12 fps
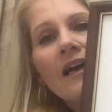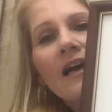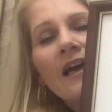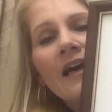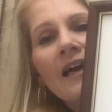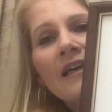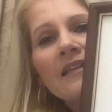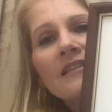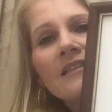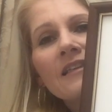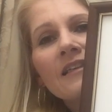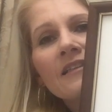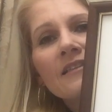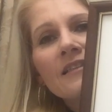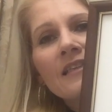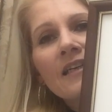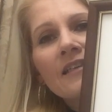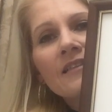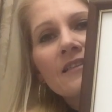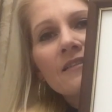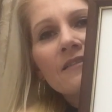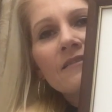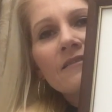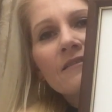and it said
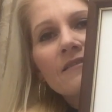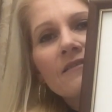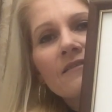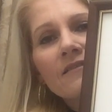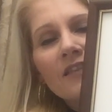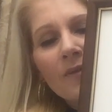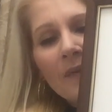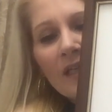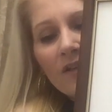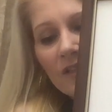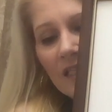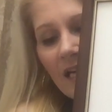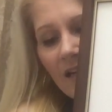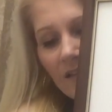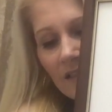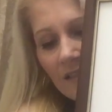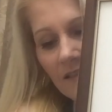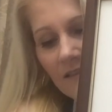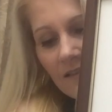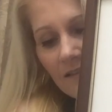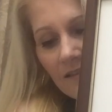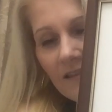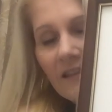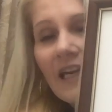Cominos House,
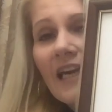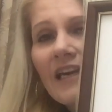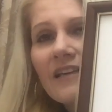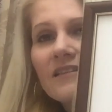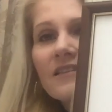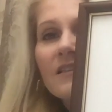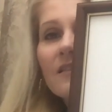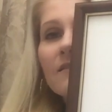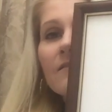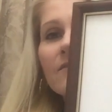Cairns,